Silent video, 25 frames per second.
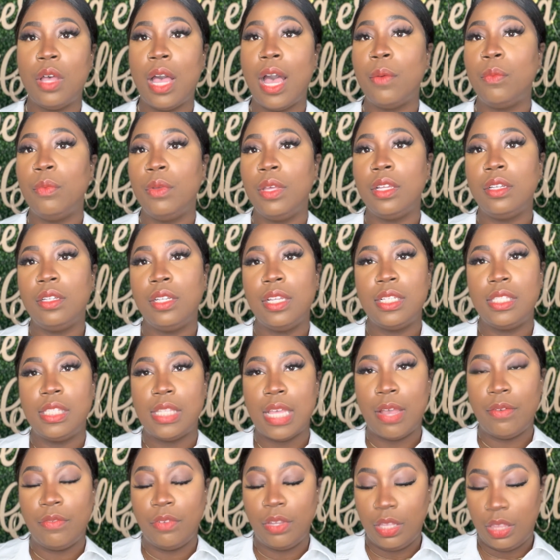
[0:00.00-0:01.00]
will list
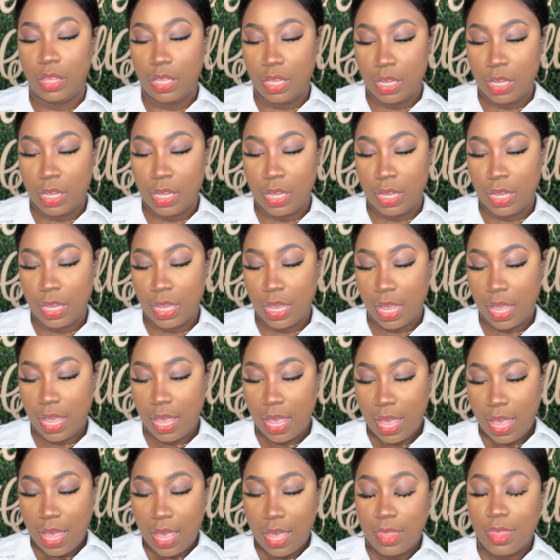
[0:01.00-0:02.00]
everything
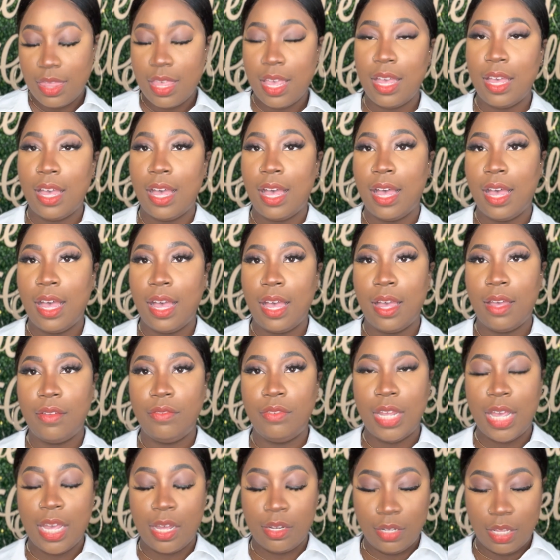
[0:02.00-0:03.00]
that I have
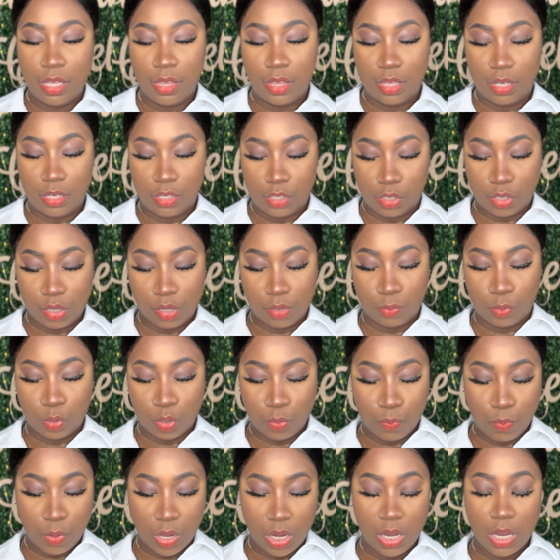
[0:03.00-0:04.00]
down in the
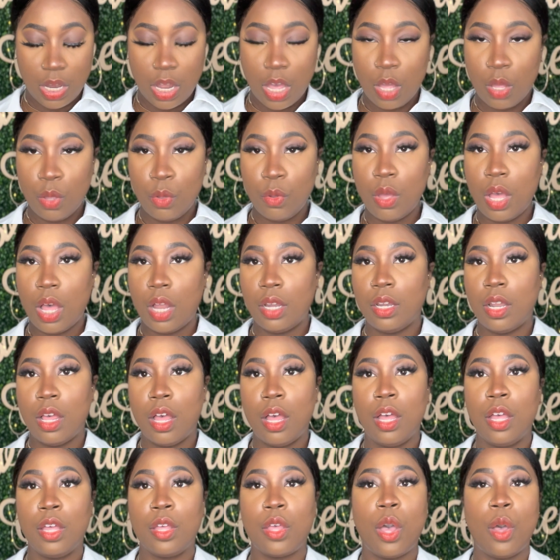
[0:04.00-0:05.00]
description below,
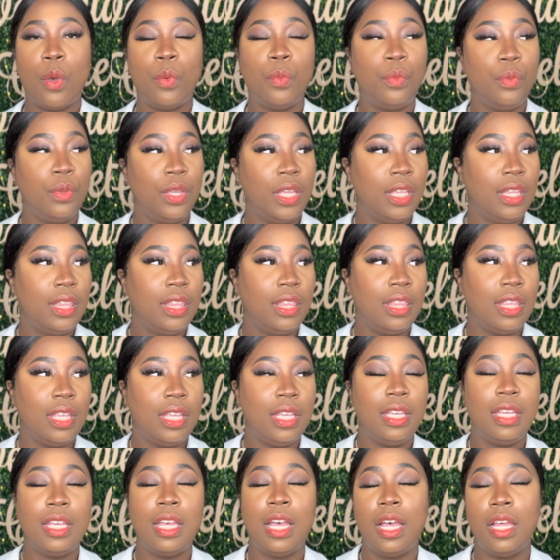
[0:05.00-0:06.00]
along with
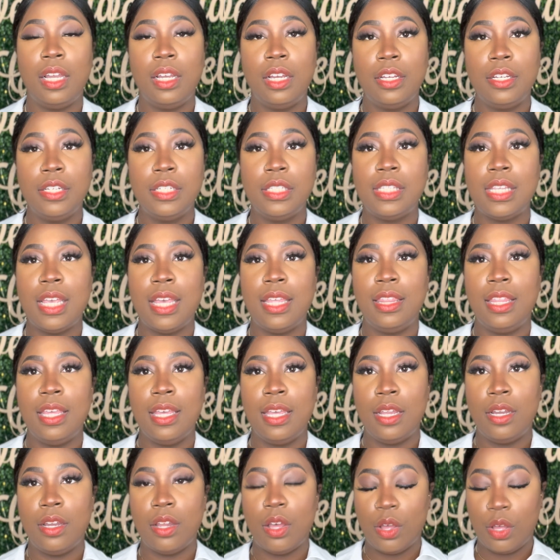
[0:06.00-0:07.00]
the colors. And
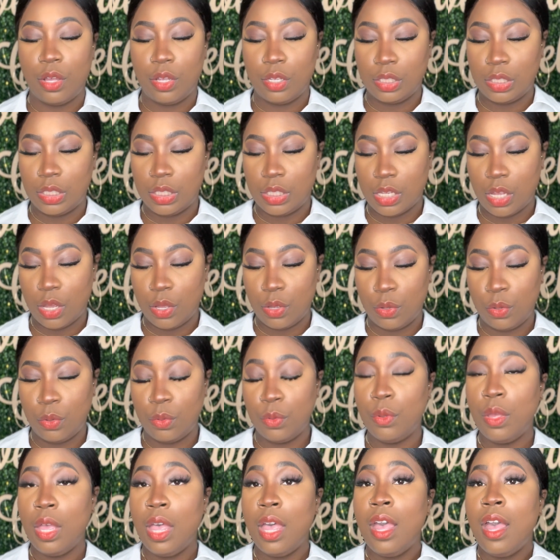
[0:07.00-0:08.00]
then
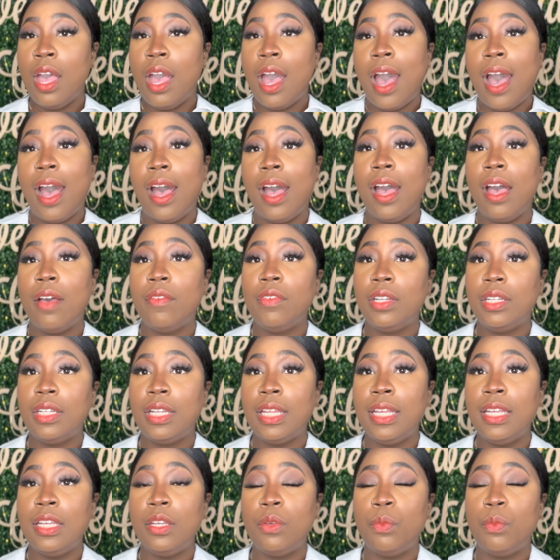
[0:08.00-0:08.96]
also I have a link